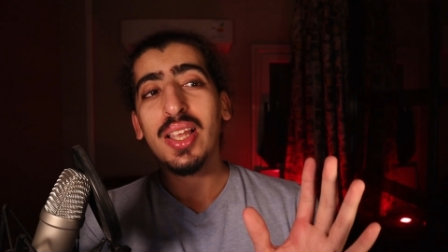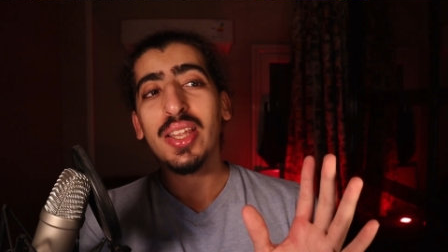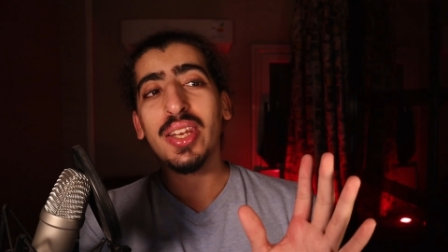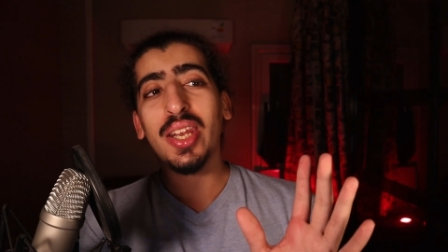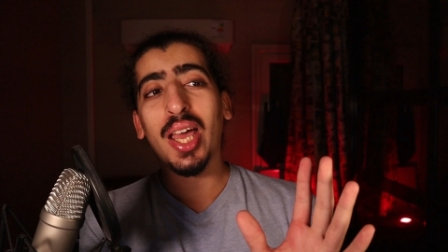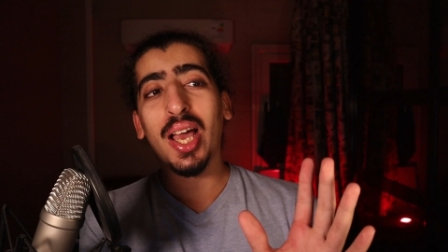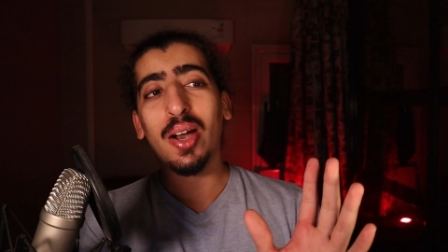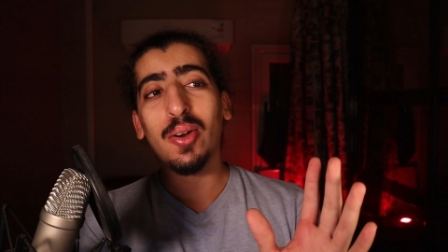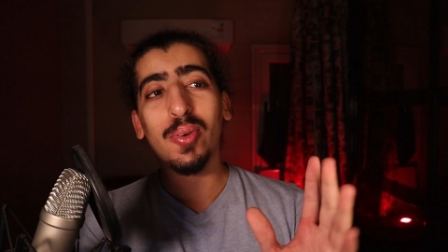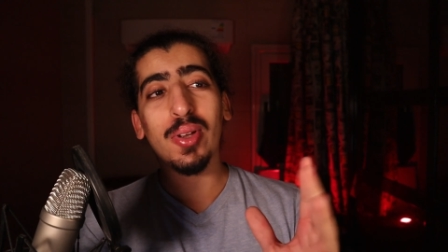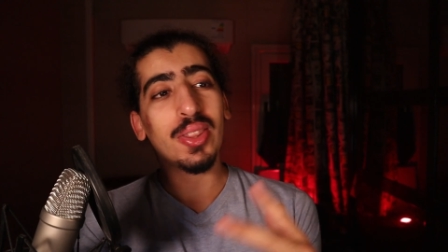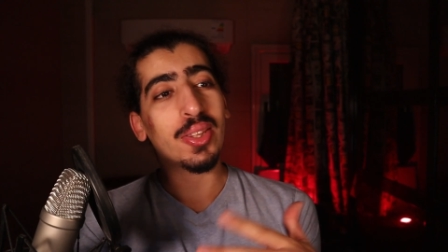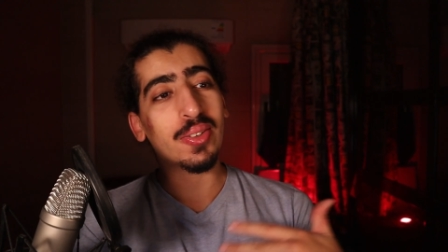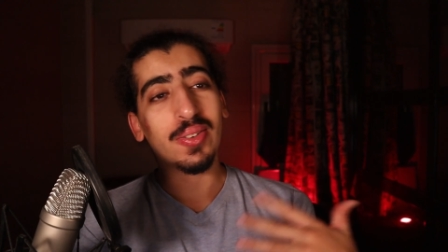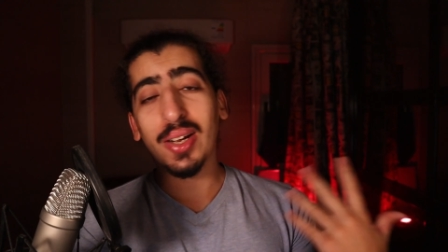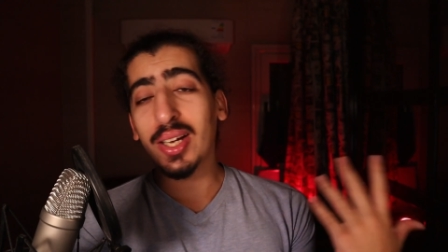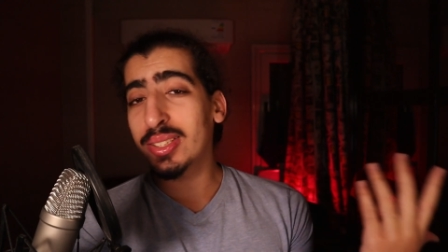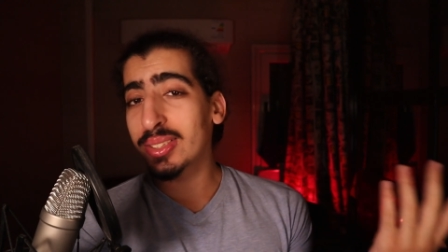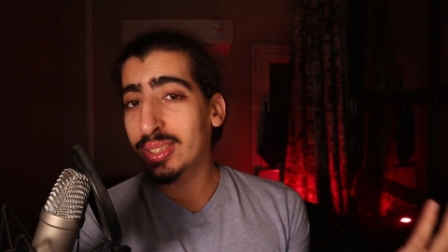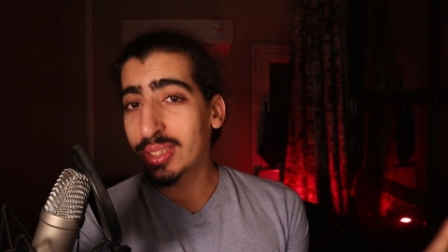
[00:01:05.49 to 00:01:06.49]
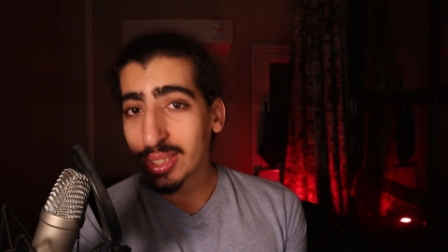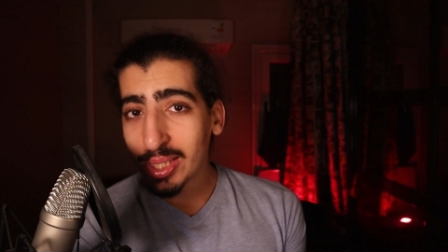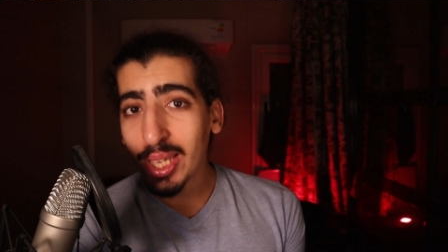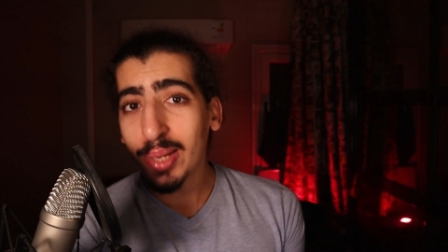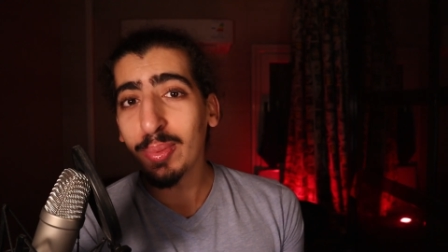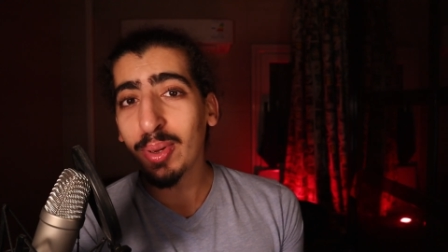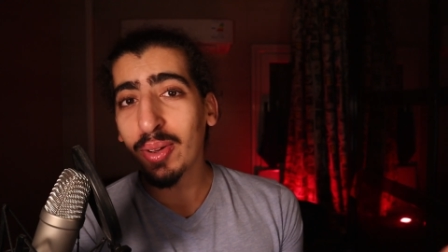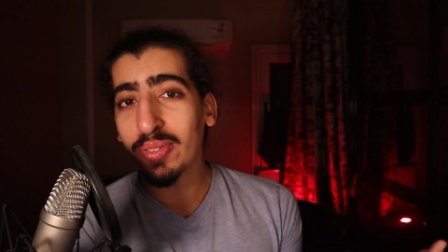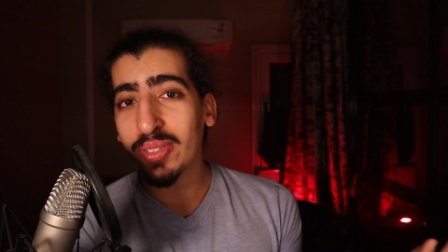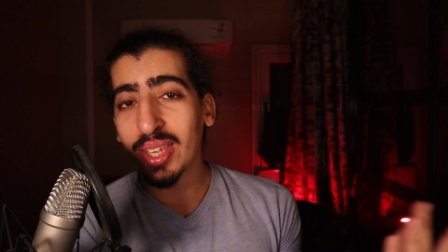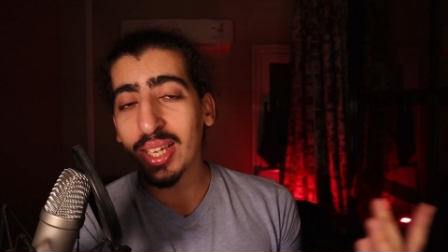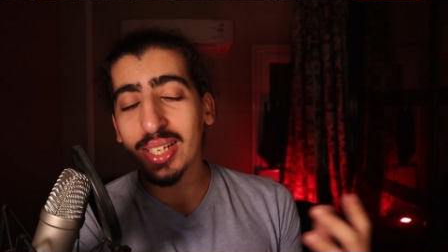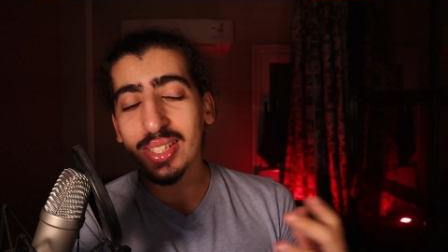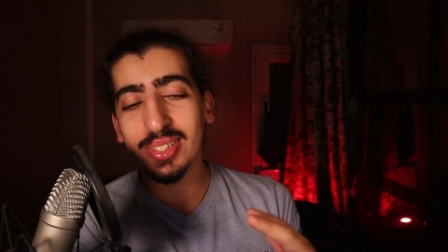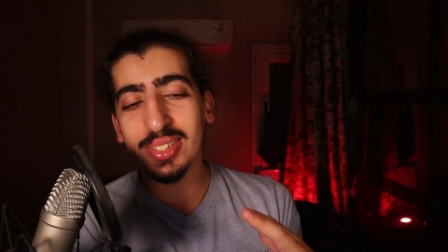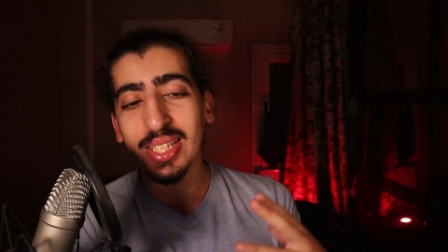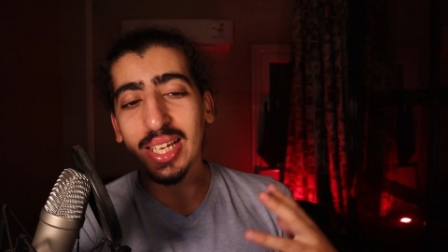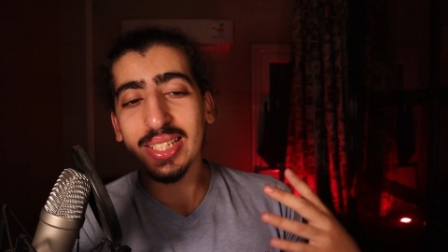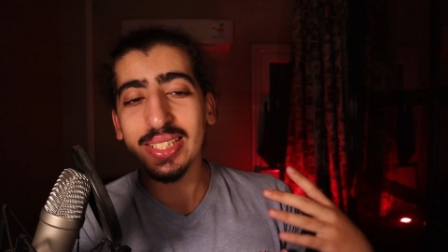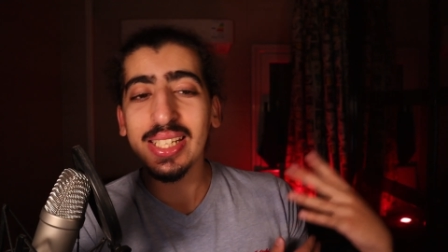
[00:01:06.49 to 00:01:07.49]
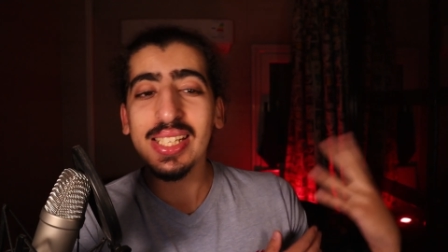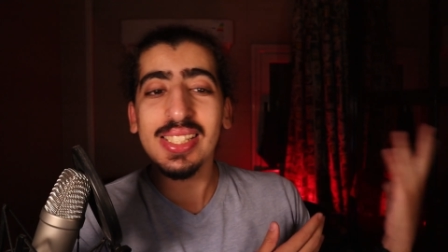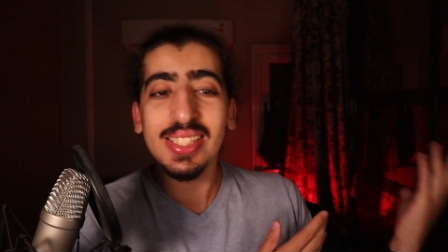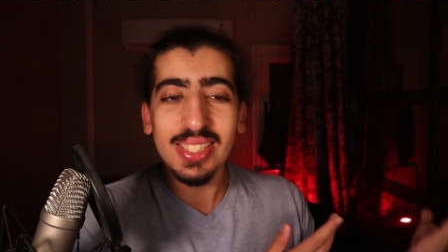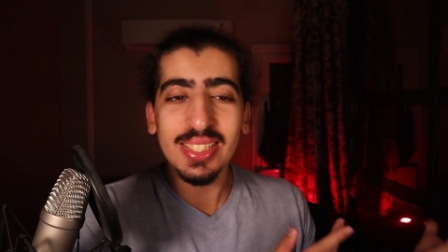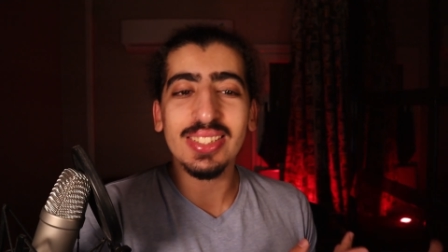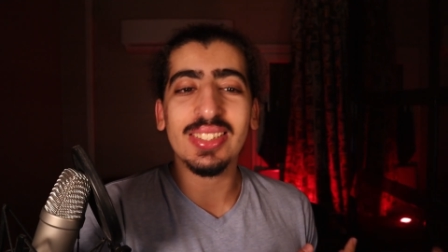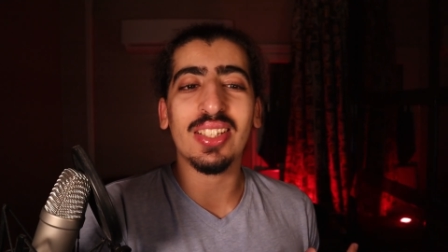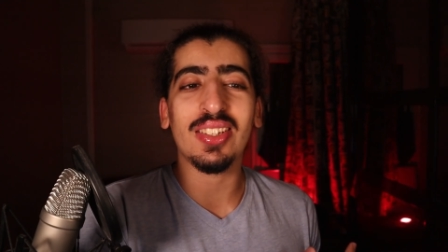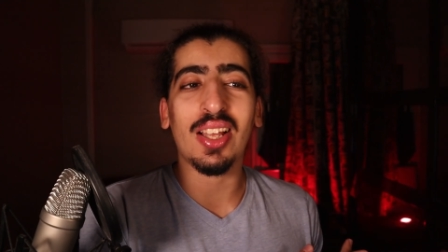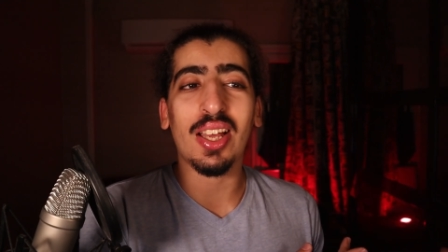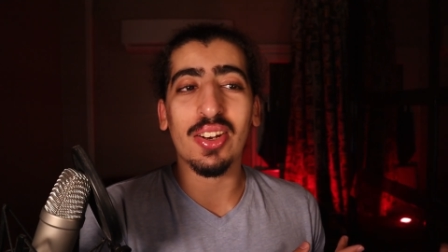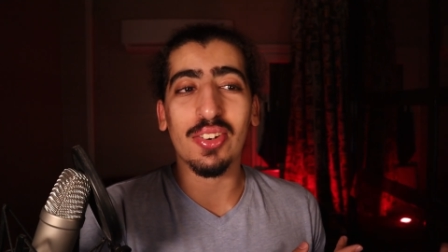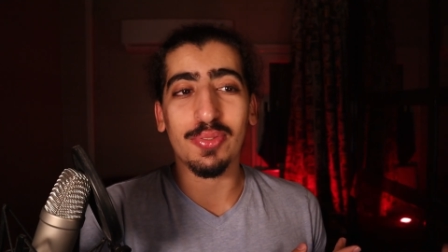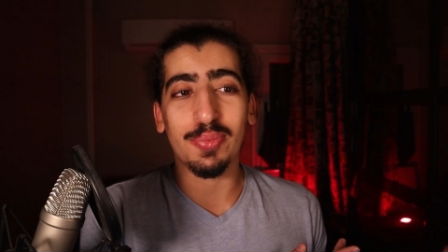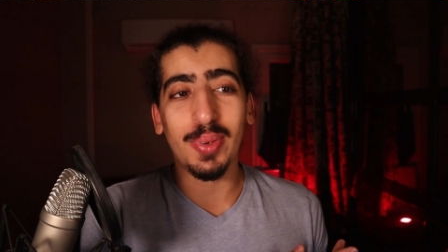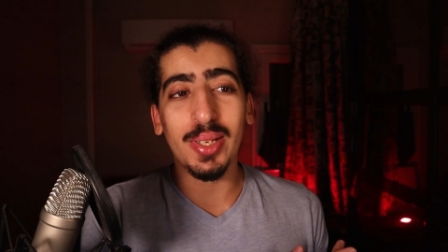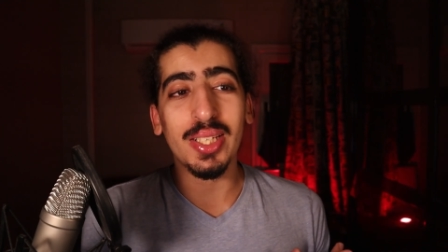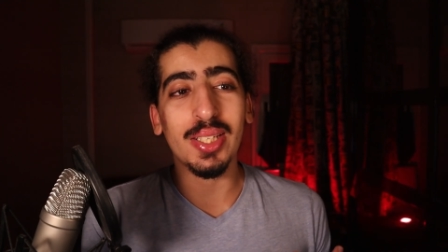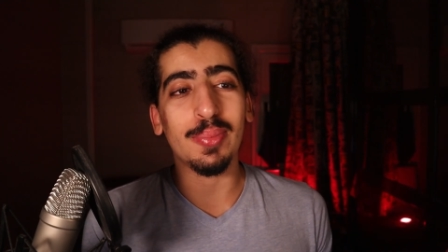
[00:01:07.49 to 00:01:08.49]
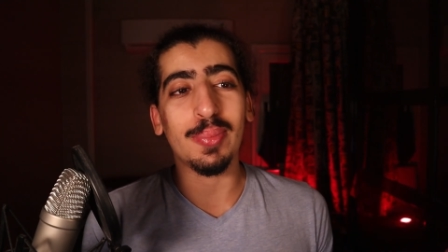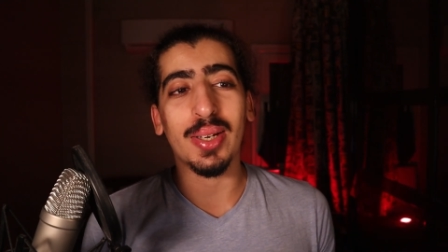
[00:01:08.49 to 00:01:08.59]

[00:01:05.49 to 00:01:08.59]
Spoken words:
Now, in the grand scheme of things, that isn't a lot of money,